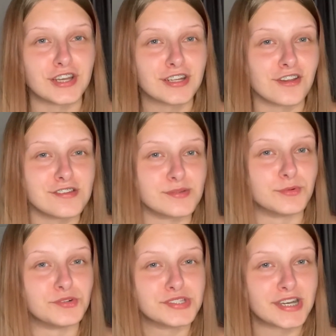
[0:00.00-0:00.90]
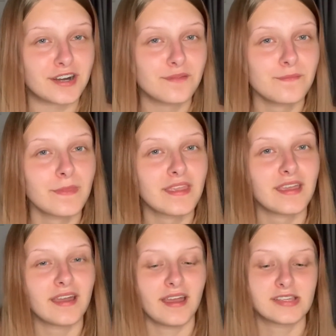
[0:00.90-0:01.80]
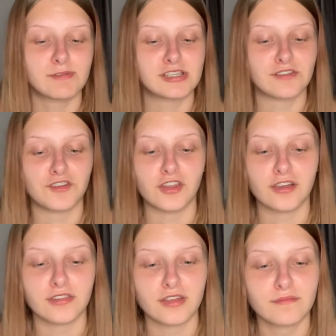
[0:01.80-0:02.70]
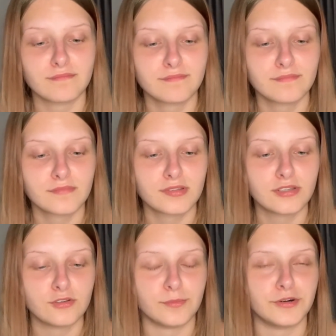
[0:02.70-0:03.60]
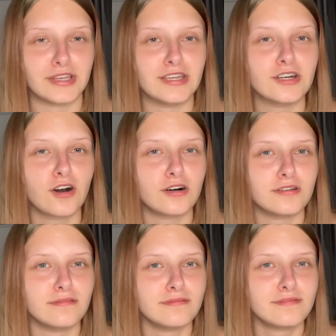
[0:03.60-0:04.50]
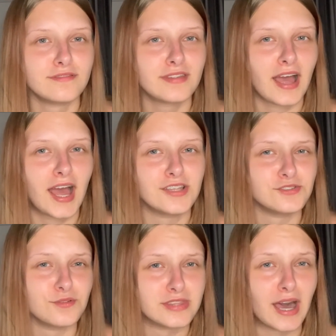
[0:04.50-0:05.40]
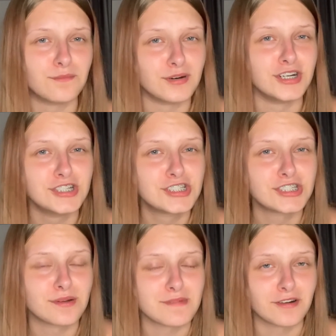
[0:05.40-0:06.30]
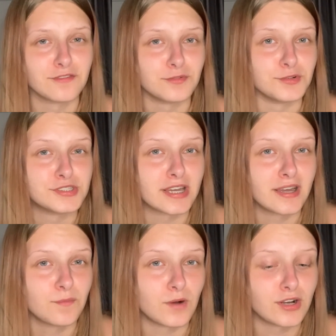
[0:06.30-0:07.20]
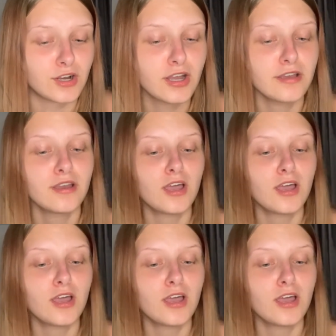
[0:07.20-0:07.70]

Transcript: loads of water, especially if you know that your body can't handle that much amount of water in one go,